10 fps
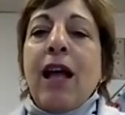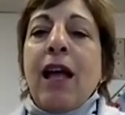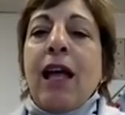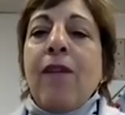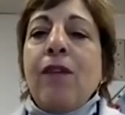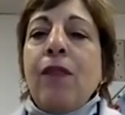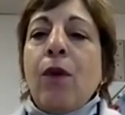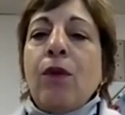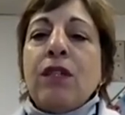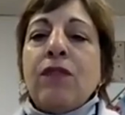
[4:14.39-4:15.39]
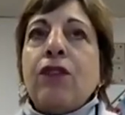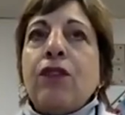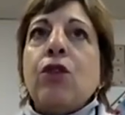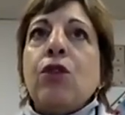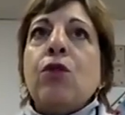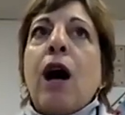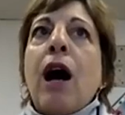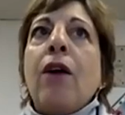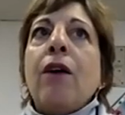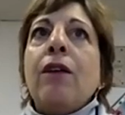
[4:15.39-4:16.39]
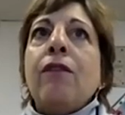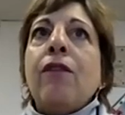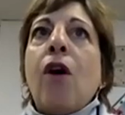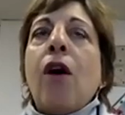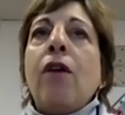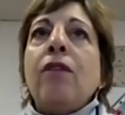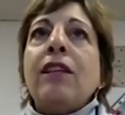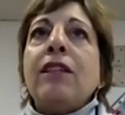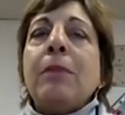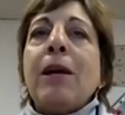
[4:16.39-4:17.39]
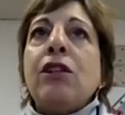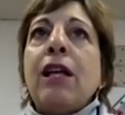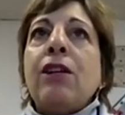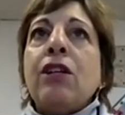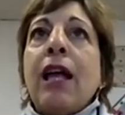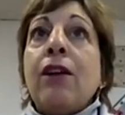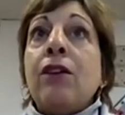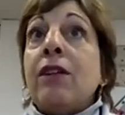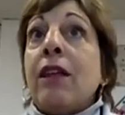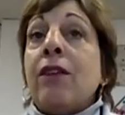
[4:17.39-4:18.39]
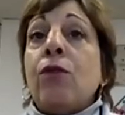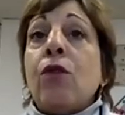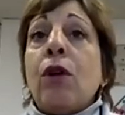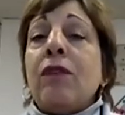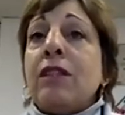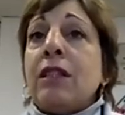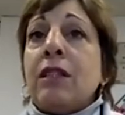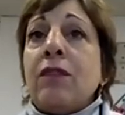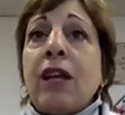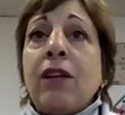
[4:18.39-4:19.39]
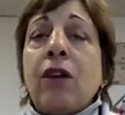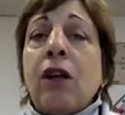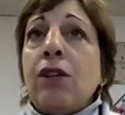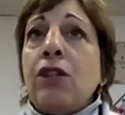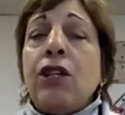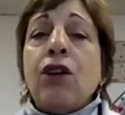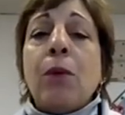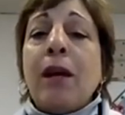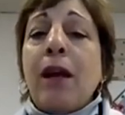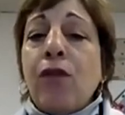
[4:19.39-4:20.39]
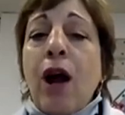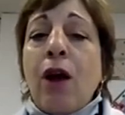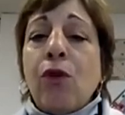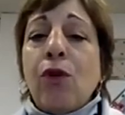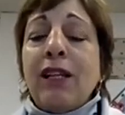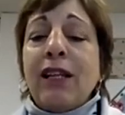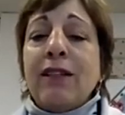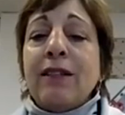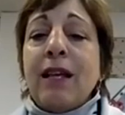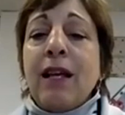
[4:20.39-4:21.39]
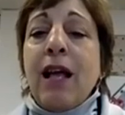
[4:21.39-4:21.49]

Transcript: Even those of us who are involved as special educators in the role of assistive technology, or whatever our role is.